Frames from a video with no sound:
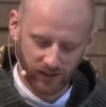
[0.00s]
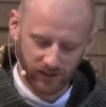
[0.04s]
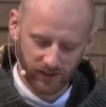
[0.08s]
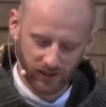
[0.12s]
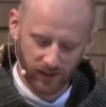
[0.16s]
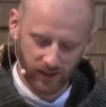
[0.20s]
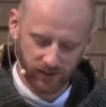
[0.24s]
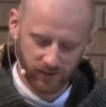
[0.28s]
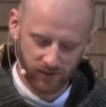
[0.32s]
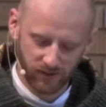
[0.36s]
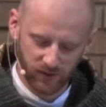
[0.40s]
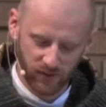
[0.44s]

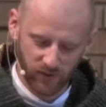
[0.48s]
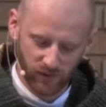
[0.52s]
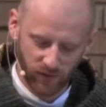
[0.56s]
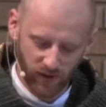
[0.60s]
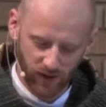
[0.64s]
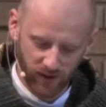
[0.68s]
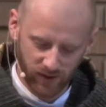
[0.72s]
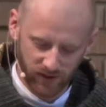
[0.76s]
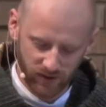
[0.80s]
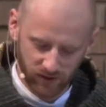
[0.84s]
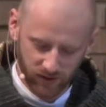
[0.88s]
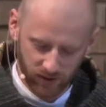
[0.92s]
that is
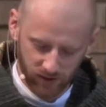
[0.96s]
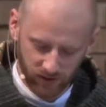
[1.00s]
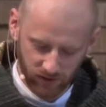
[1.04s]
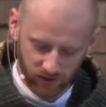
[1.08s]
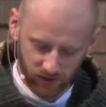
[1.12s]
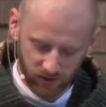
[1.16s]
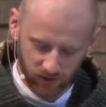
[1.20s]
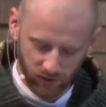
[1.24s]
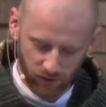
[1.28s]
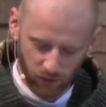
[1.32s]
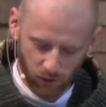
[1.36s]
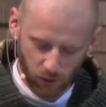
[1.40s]

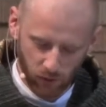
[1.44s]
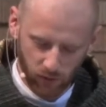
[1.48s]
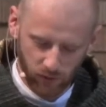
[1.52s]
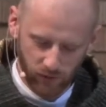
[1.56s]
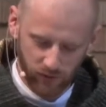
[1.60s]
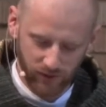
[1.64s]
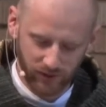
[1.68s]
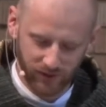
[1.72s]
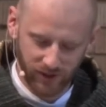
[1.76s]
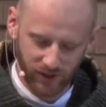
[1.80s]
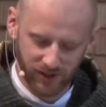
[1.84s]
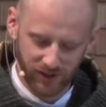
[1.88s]
fastened
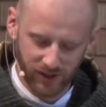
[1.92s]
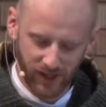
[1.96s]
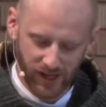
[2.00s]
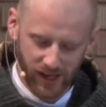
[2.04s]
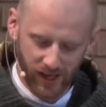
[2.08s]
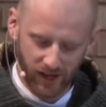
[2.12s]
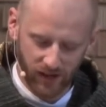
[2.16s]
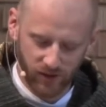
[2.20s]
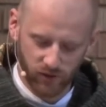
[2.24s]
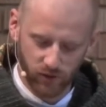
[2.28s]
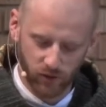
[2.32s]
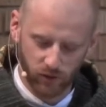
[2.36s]
over the
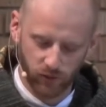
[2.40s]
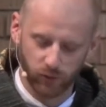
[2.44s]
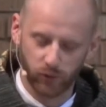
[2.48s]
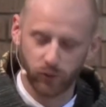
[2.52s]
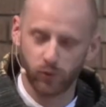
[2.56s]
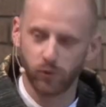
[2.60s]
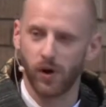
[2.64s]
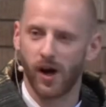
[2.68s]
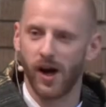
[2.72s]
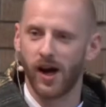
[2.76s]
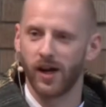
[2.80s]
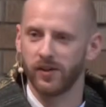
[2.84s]
necks of
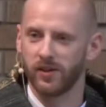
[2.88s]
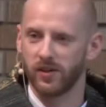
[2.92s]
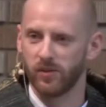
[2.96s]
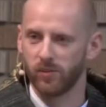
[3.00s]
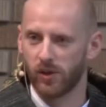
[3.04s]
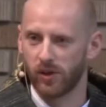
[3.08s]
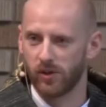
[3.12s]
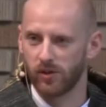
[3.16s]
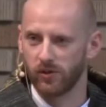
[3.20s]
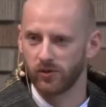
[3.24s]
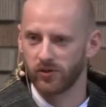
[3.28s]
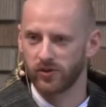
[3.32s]
two
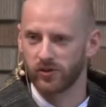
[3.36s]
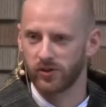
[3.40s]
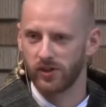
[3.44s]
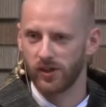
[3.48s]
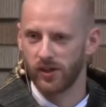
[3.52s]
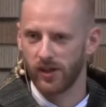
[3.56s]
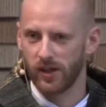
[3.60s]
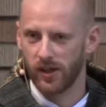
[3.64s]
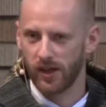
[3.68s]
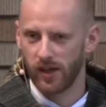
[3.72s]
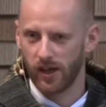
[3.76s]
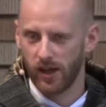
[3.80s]
animals
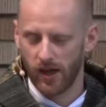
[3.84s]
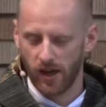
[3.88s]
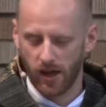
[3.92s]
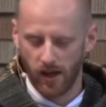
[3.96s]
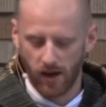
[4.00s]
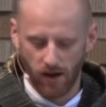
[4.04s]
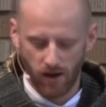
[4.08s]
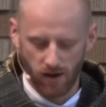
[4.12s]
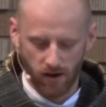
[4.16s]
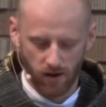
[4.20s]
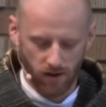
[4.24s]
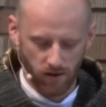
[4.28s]

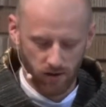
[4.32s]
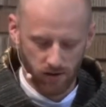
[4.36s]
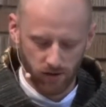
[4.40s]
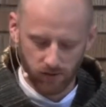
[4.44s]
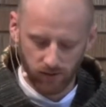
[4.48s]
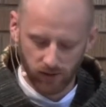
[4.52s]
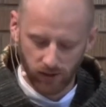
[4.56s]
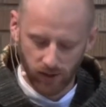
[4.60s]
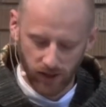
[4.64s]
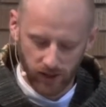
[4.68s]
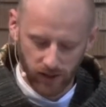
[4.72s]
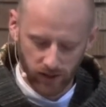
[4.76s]

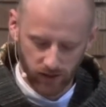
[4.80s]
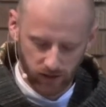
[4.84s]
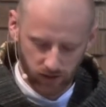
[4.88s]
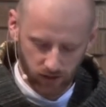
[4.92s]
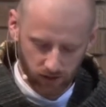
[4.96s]
by